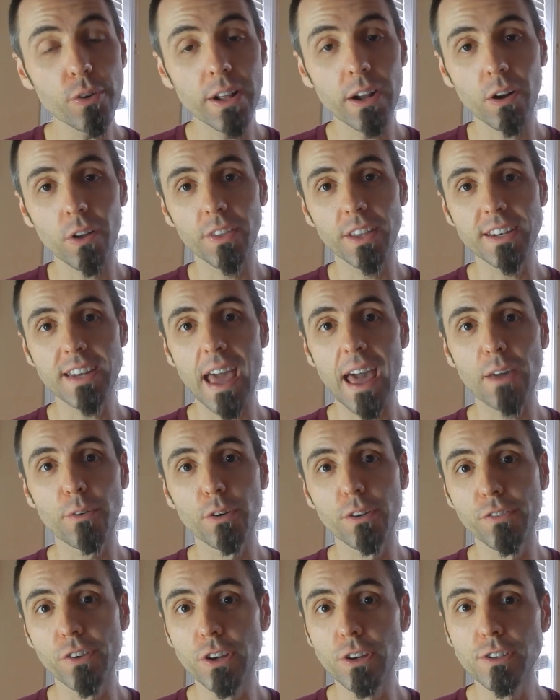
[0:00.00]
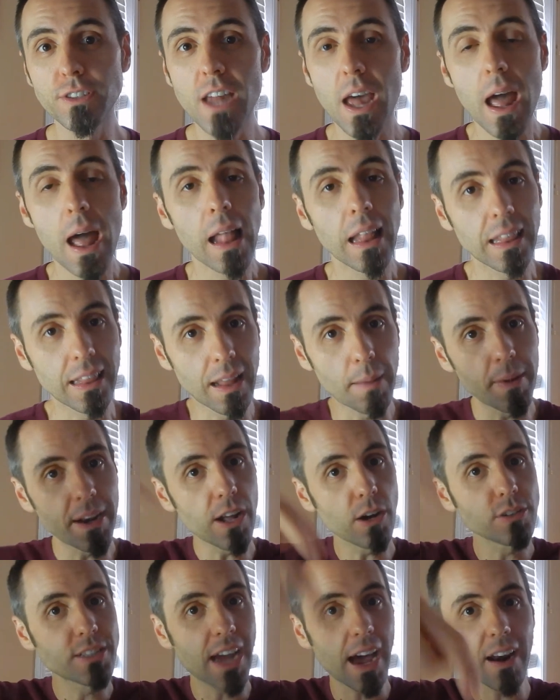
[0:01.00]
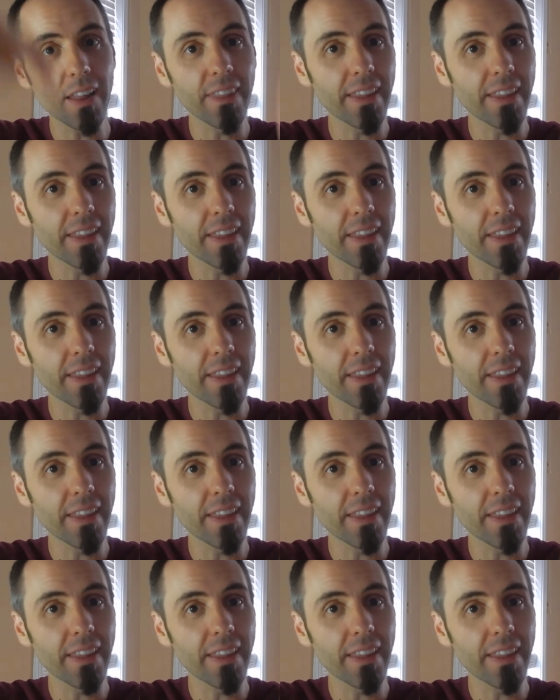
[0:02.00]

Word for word: here on the Dad Reviews, let me know down